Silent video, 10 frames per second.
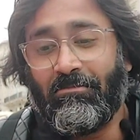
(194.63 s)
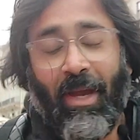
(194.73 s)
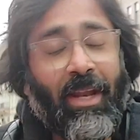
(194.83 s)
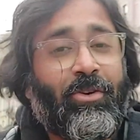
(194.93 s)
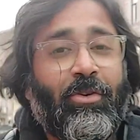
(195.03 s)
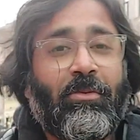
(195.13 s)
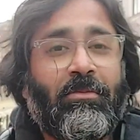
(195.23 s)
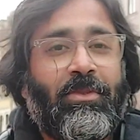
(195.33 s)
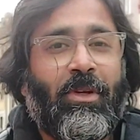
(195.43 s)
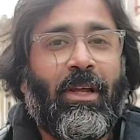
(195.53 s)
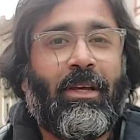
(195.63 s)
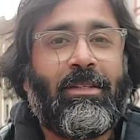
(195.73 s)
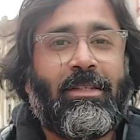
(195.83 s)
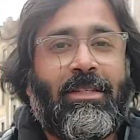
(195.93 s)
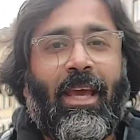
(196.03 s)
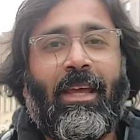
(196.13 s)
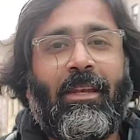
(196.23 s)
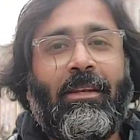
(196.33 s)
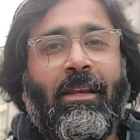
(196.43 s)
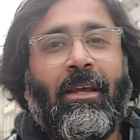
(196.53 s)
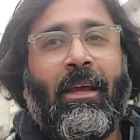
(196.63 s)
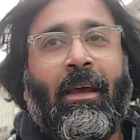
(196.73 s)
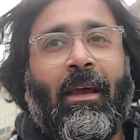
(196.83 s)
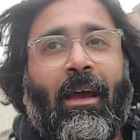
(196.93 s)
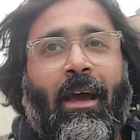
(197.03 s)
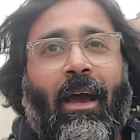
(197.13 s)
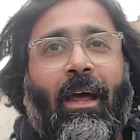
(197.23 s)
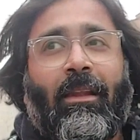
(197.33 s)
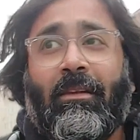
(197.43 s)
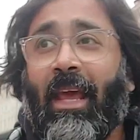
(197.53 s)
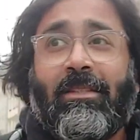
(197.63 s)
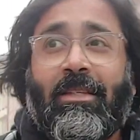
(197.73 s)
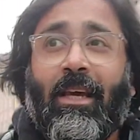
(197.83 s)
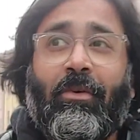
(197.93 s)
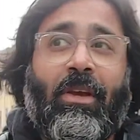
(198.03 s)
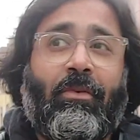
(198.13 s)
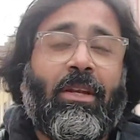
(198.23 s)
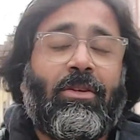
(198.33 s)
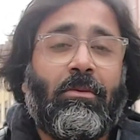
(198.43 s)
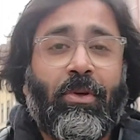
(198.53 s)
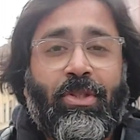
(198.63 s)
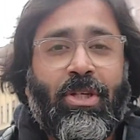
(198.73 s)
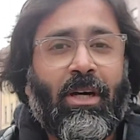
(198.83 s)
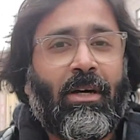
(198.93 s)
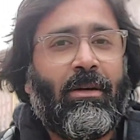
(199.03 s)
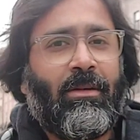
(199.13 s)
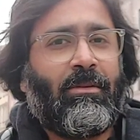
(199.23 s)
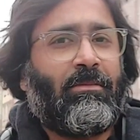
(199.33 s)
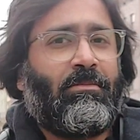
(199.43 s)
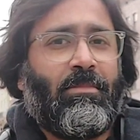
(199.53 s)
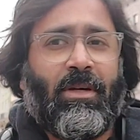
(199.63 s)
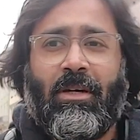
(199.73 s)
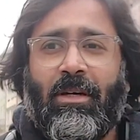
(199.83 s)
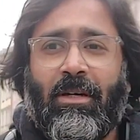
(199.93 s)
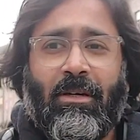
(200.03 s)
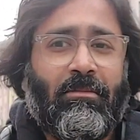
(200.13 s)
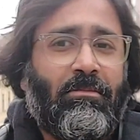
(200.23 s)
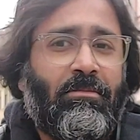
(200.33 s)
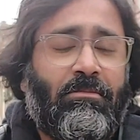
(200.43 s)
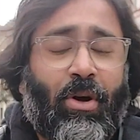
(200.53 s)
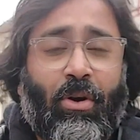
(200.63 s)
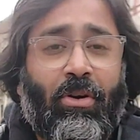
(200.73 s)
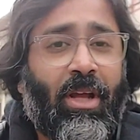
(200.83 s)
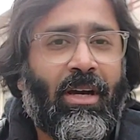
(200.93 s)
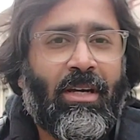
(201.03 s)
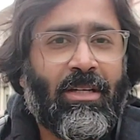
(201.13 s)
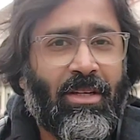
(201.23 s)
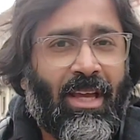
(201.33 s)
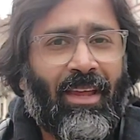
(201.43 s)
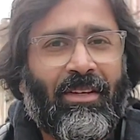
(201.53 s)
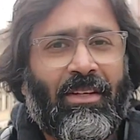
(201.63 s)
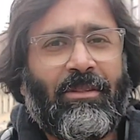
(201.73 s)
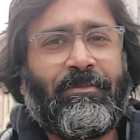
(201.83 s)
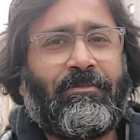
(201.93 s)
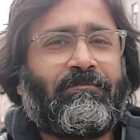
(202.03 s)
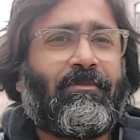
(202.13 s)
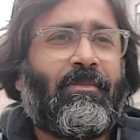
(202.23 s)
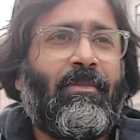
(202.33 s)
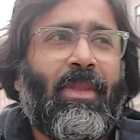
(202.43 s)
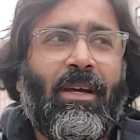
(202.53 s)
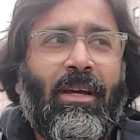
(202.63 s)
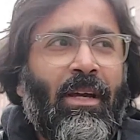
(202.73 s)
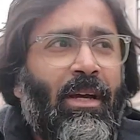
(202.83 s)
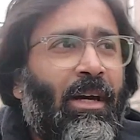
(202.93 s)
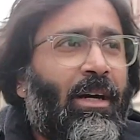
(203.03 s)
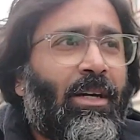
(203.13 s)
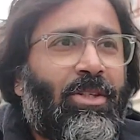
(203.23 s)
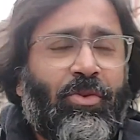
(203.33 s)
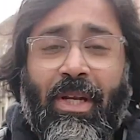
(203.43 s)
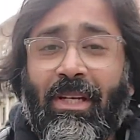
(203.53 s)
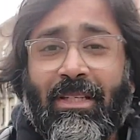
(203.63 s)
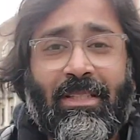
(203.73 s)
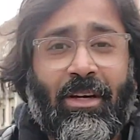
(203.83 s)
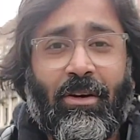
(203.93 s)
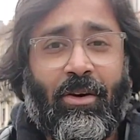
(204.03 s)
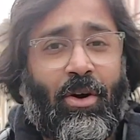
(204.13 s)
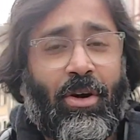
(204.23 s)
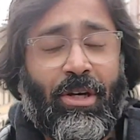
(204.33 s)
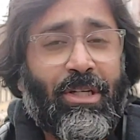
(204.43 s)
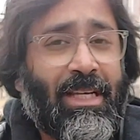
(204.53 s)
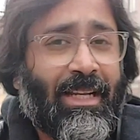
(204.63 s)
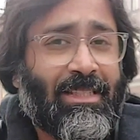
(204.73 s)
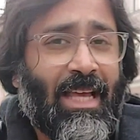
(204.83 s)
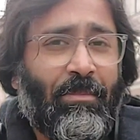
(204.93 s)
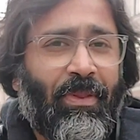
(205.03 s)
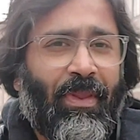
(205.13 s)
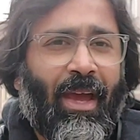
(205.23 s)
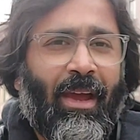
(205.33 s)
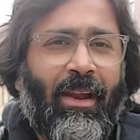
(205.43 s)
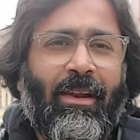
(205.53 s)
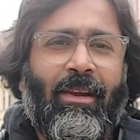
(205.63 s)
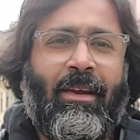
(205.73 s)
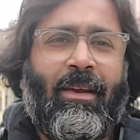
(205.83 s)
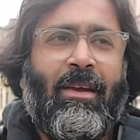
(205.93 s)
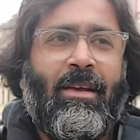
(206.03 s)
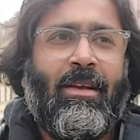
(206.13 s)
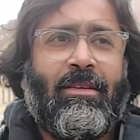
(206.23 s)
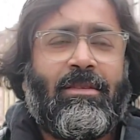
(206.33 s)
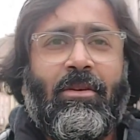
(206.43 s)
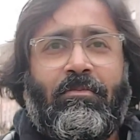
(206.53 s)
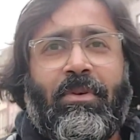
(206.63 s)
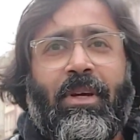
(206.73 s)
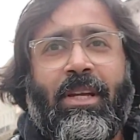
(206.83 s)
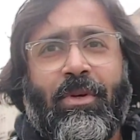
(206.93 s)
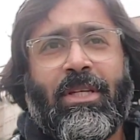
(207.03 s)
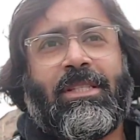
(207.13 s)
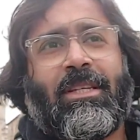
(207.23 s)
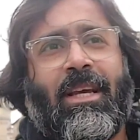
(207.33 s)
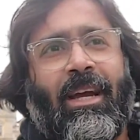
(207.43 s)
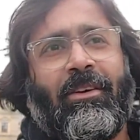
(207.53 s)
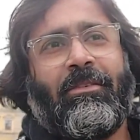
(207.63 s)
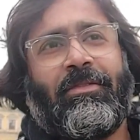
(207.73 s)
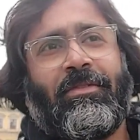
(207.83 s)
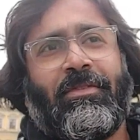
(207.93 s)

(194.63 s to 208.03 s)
bedroom to stay in. Next day we went to Bucha, Borodyanka together to witness the horrors that has happened there. So it was kind of